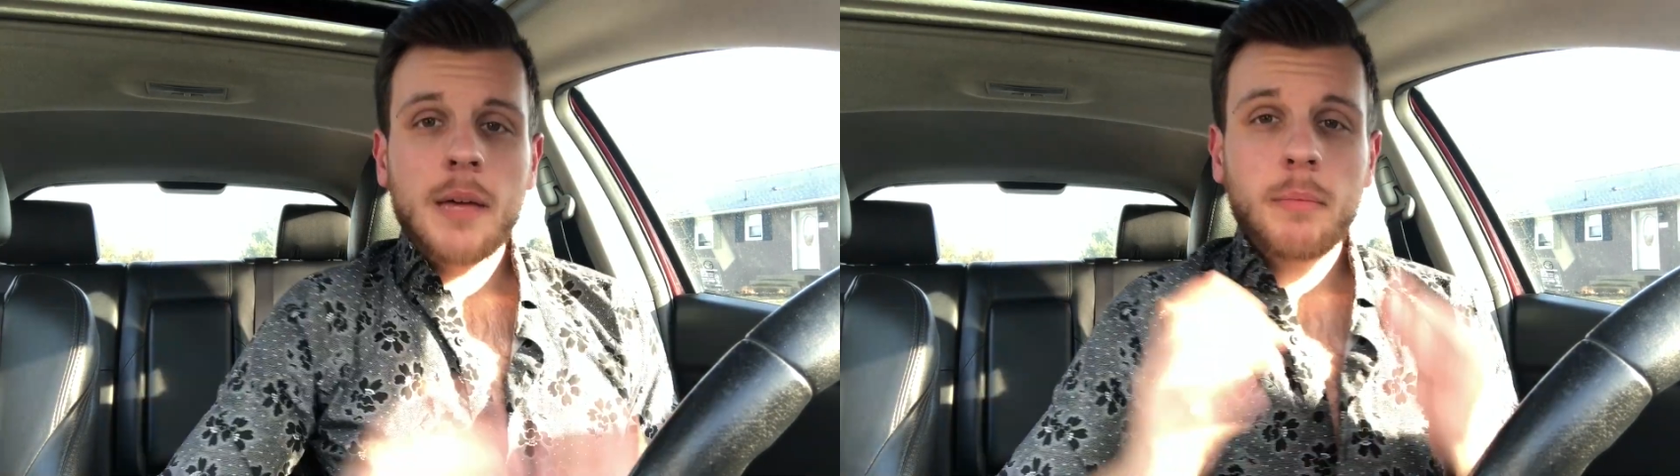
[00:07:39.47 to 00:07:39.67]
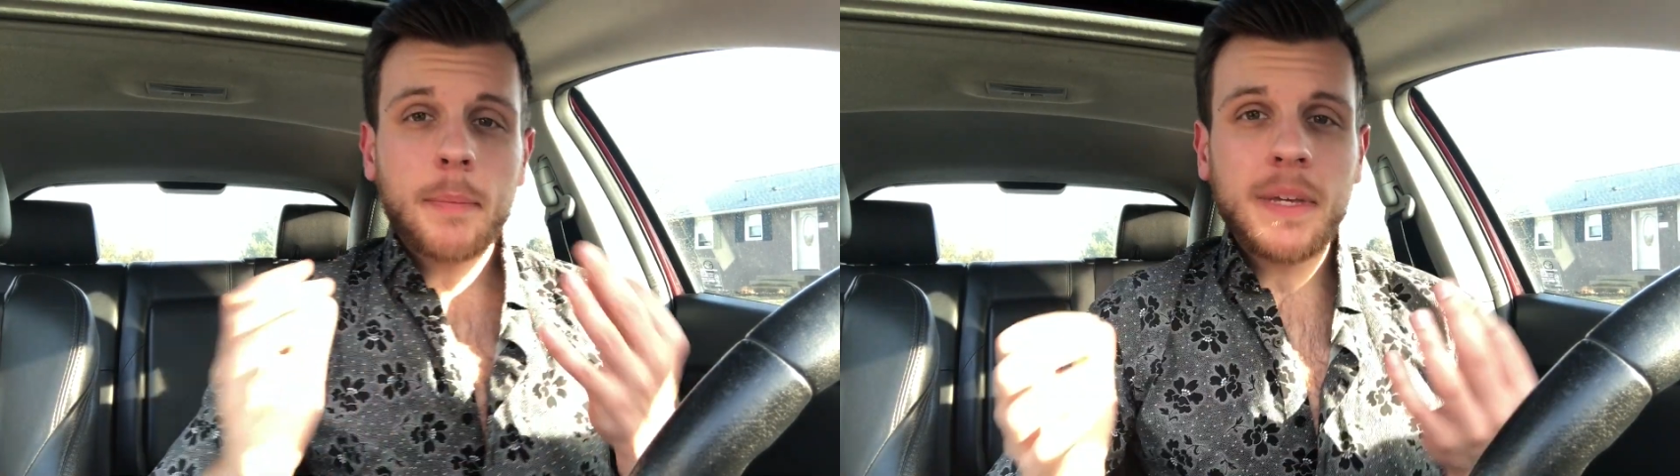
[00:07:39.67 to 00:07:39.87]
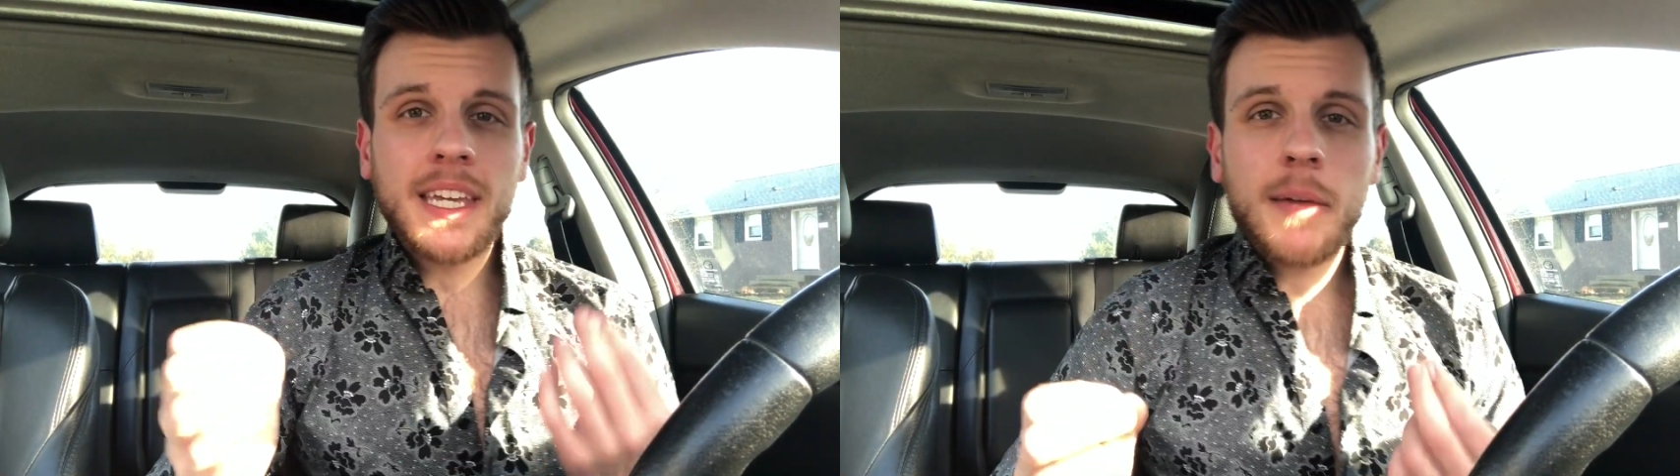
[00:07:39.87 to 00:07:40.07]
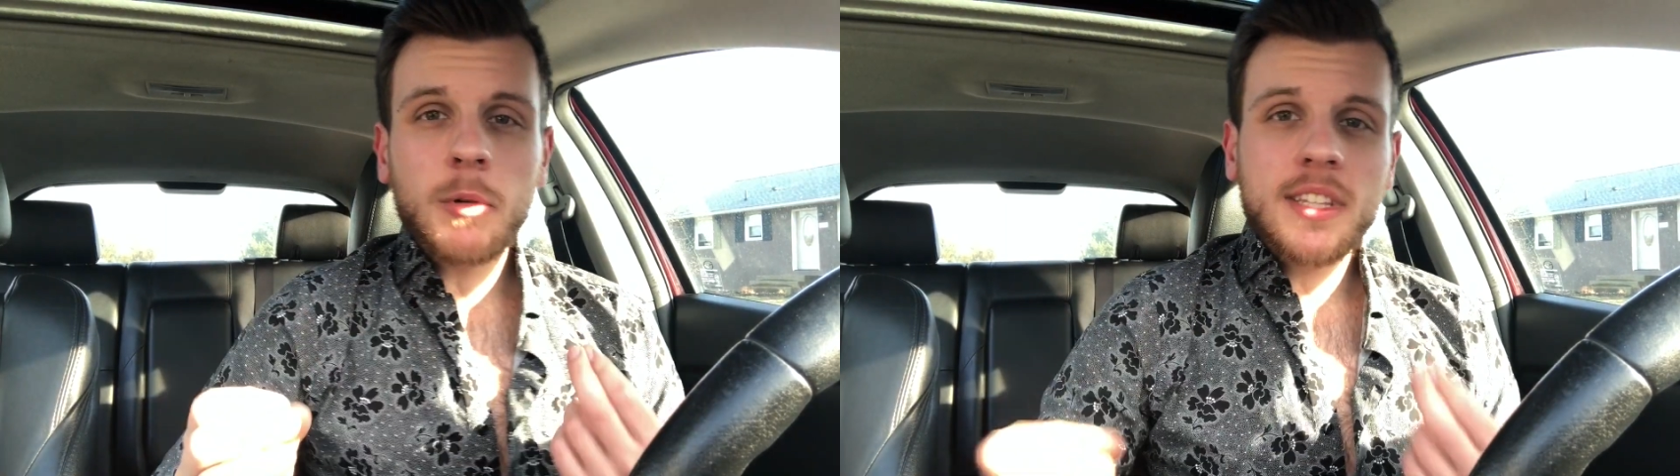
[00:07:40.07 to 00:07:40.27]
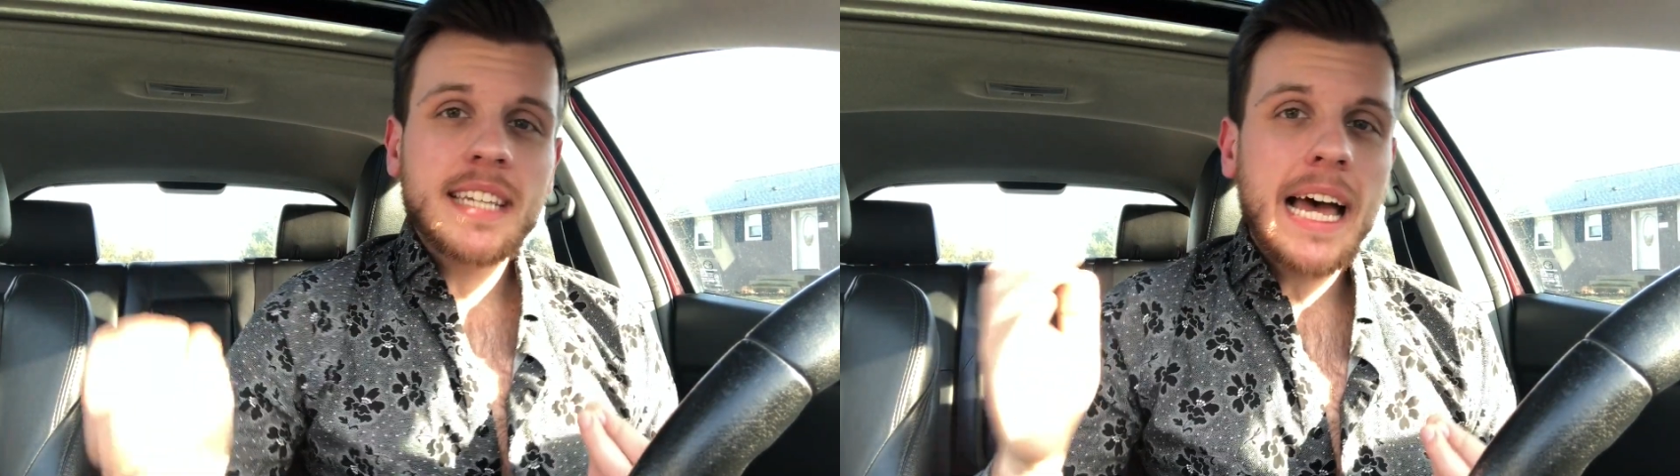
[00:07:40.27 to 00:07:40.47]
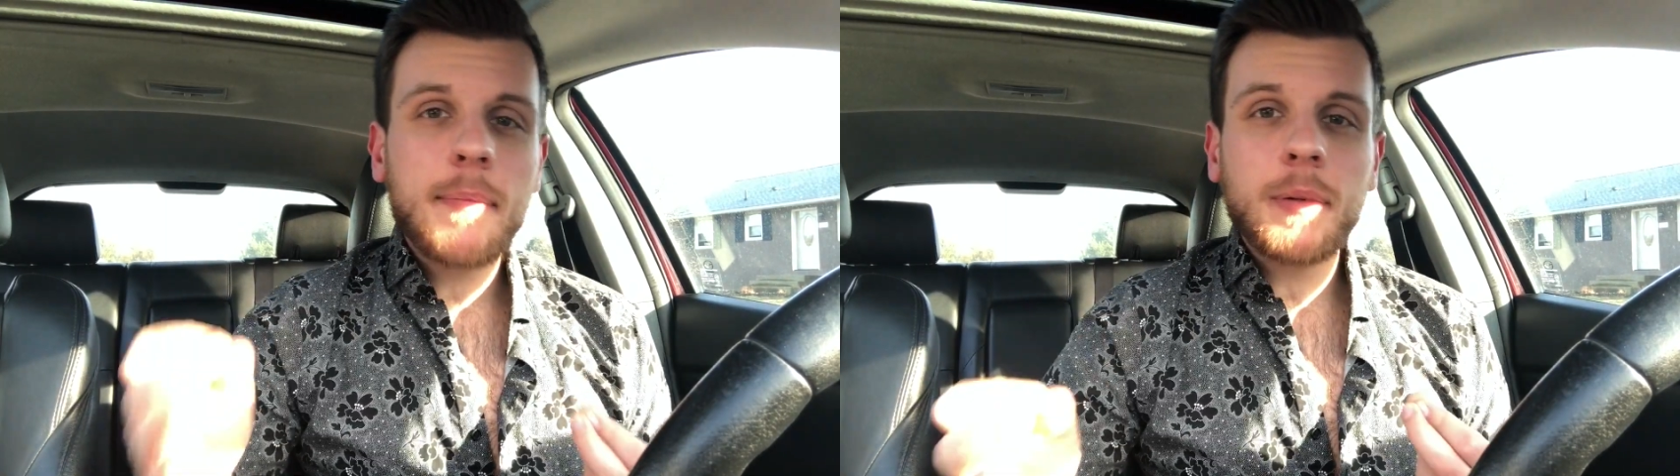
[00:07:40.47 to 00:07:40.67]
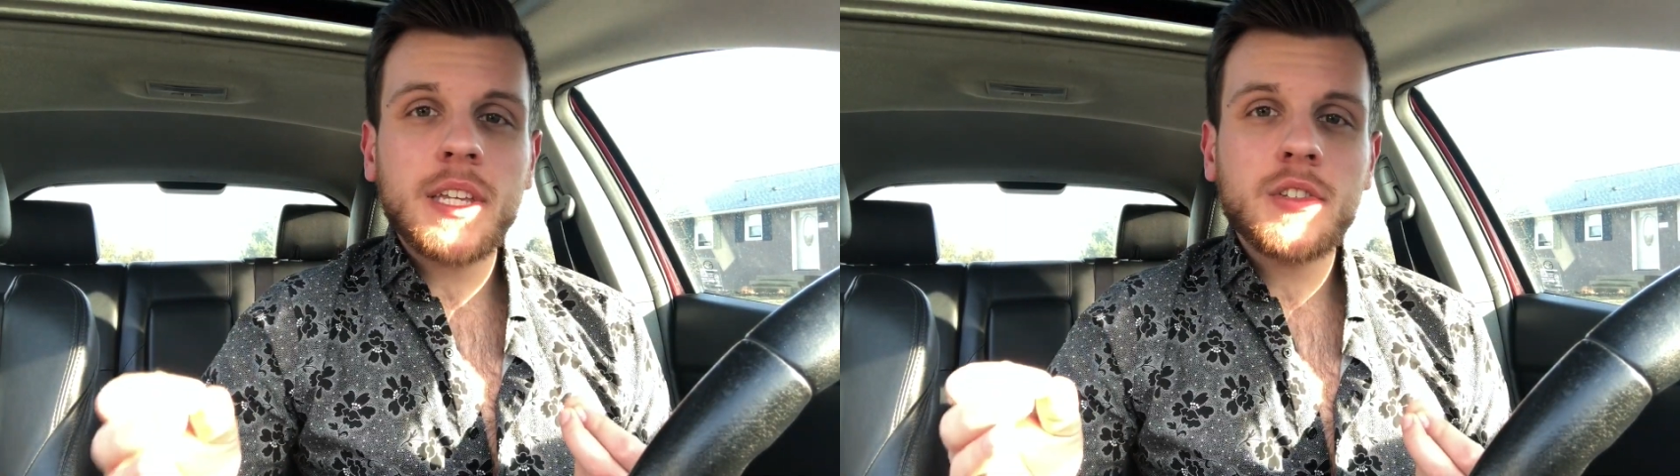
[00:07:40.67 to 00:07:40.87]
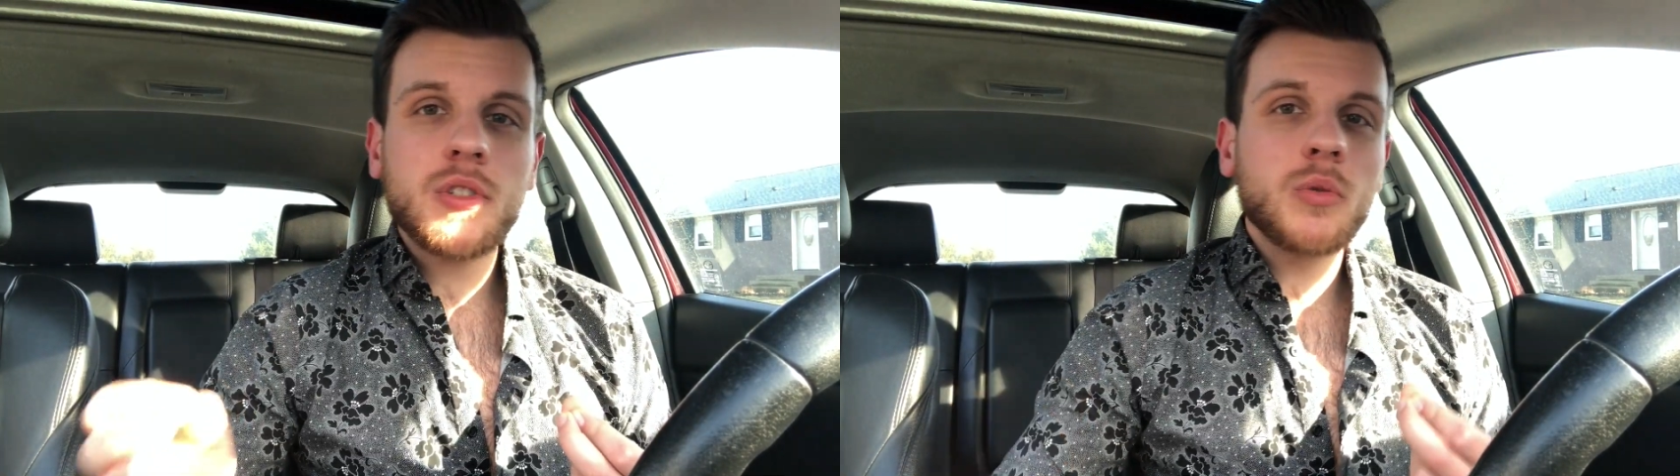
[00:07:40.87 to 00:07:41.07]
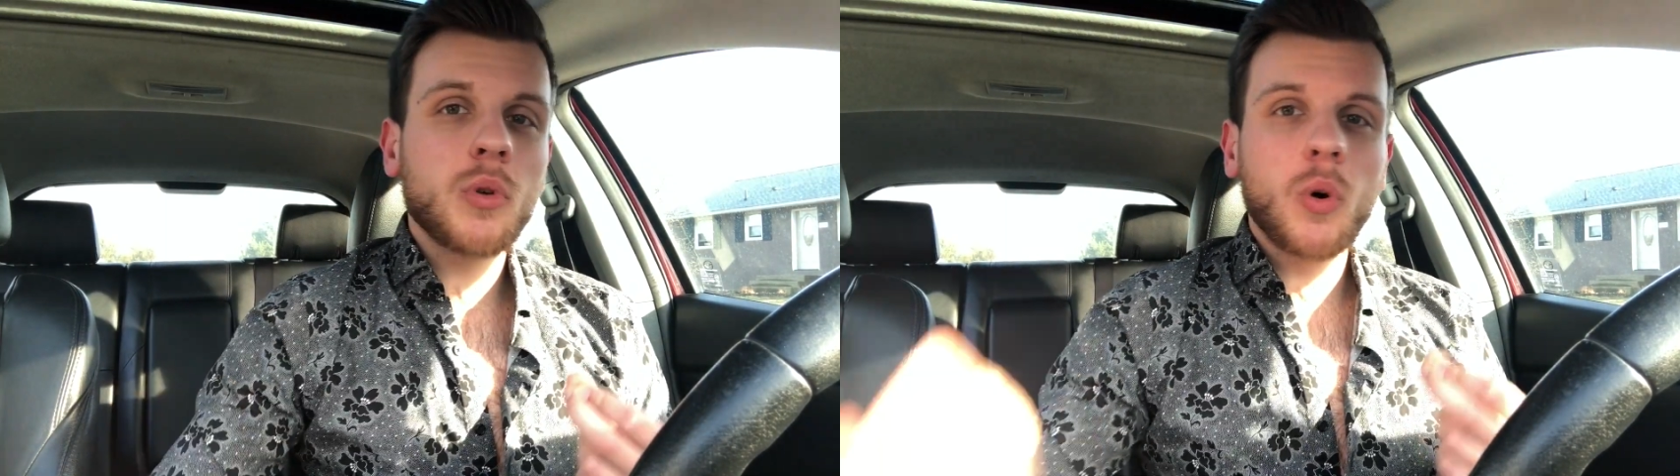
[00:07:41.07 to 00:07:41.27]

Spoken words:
But being able to tap into